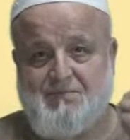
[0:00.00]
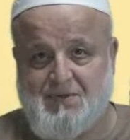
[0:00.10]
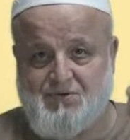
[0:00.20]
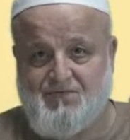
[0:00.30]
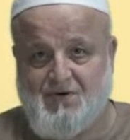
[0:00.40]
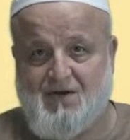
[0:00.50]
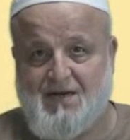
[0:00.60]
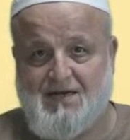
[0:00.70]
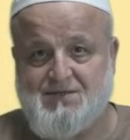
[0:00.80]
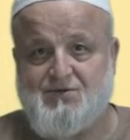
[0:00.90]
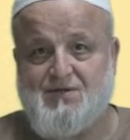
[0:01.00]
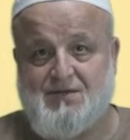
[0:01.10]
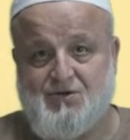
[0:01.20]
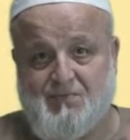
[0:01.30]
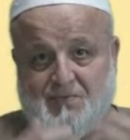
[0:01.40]
be fertilized, so
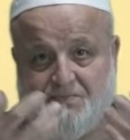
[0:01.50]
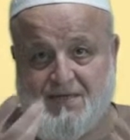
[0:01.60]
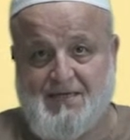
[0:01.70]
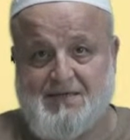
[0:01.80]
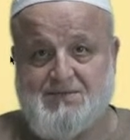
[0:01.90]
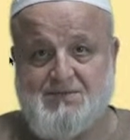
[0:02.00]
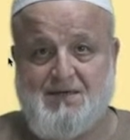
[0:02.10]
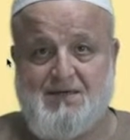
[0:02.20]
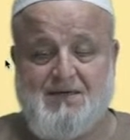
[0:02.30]
that human beings,